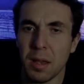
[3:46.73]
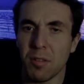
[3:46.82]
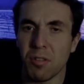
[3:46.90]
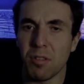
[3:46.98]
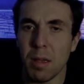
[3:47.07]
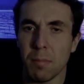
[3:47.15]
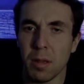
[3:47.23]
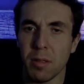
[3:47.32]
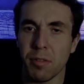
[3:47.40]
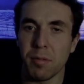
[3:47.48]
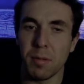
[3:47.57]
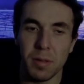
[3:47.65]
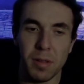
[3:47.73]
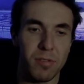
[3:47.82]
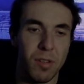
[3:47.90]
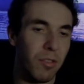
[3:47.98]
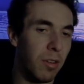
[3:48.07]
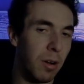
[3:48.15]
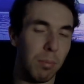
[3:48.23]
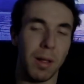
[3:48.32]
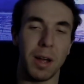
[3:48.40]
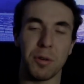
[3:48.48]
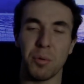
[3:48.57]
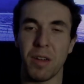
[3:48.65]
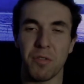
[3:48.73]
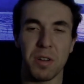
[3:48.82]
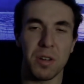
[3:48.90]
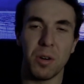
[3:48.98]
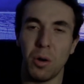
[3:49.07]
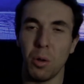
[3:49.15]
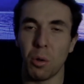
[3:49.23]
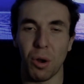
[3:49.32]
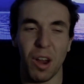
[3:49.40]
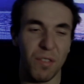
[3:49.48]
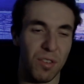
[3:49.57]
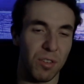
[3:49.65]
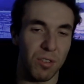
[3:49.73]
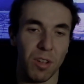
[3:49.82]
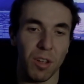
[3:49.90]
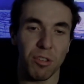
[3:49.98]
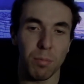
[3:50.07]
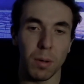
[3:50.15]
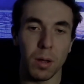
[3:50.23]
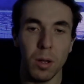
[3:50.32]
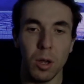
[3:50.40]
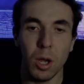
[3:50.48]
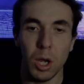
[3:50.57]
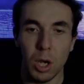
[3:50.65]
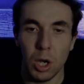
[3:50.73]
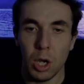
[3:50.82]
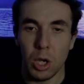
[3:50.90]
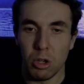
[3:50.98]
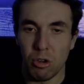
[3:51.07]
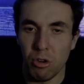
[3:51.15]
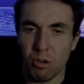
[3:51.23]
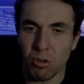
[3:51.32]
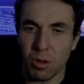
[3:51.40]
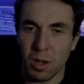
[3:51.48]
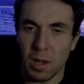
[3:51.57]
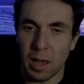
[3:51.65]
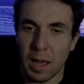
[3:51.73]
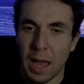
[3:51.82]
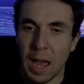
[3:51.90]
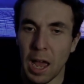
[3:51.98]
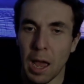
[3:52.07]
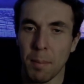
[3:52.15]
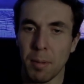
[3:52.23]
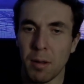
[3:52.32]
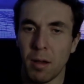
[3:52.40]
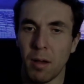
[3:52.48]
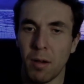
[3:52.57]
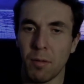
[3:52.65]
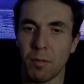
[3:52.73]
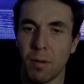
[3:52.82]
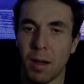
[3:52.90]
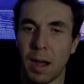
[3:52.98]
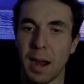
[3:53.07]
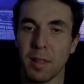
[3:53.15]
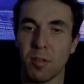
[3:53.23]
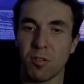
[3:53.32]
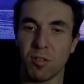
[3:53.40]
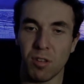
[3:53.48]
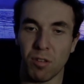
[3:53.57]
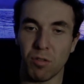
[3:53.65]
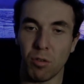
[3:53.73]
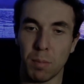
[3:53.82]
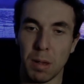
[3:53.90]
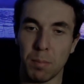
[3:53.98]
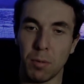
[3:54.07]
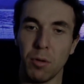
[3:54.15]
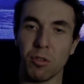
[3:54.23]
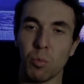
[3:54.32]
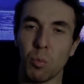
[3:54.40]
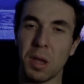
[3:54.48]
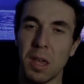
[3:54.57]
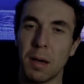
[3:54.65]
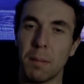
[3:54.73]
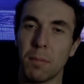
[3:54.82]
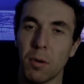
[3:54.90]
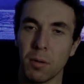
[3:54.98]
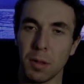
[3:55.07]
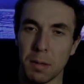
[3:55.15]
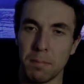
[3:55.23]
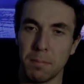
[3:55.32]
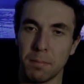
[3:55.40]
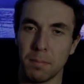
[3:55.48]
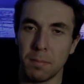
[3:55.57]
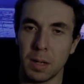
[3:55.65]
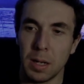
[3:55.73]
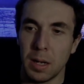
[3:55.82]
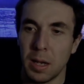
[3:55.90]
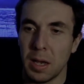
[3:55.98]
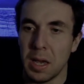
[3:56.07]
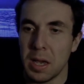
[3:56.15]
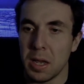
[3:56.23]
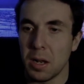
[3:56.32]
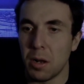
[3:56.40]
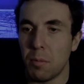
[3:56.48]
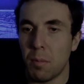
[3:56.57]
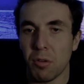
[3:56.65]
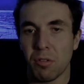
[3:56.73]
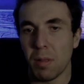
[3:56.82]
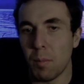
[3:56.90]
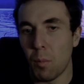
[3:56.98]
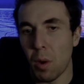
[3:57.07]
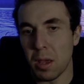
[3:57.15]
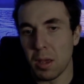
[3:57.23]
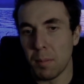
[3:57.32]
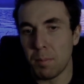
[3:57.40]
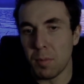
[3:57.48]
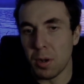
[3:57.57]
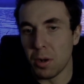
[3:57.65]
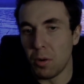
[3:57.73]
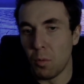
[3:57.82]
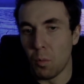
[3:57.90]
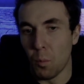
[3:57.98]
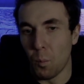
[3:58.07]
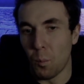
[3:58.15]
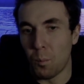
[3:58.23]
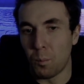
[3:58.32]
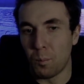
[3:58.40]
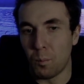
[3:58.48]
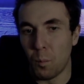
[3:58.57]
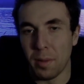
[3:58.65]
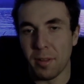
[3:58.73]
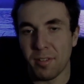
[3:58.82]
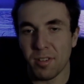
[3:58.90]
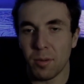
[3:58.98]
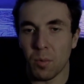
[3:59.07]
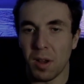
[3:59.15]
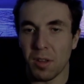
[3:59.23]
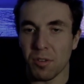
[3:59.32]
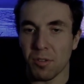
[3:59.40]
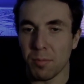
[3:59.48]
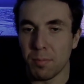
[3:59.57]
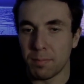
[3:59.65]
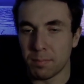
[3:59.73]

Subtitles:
statements. This doesn't apply to every goal or every success, but usually a habit of highly successful people is waking up early. Most of them wake up, when the sun rises.